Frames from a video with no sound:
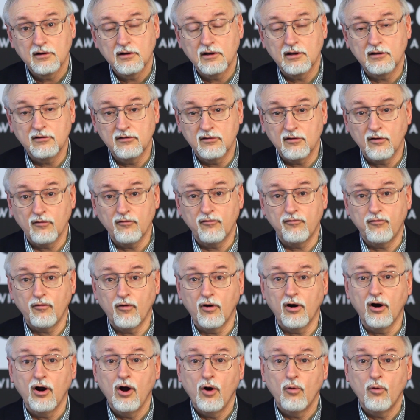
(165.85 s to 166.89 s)
And
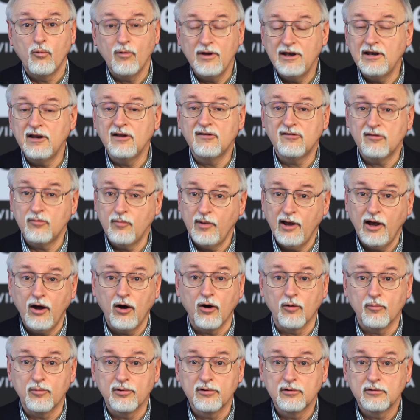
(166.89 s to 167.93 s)
therefore, we need some
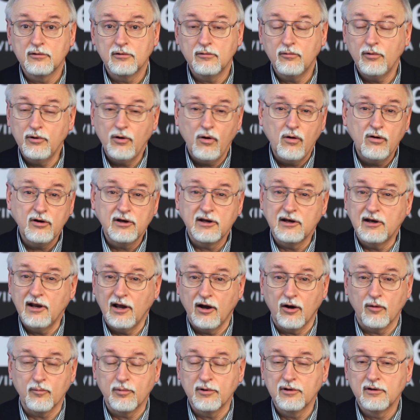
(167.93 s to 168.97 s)
help. We all need
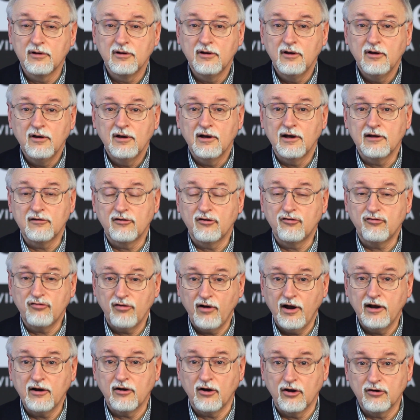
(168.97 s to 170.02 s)
help to
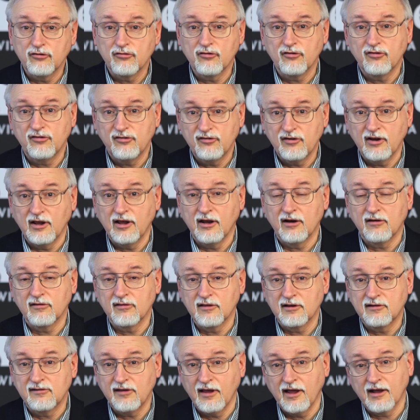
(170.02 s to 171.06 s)
try to understand
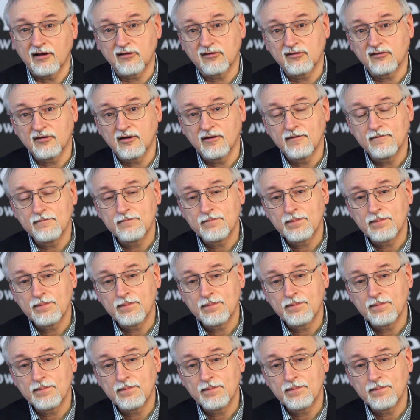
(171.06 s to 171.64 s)
the text.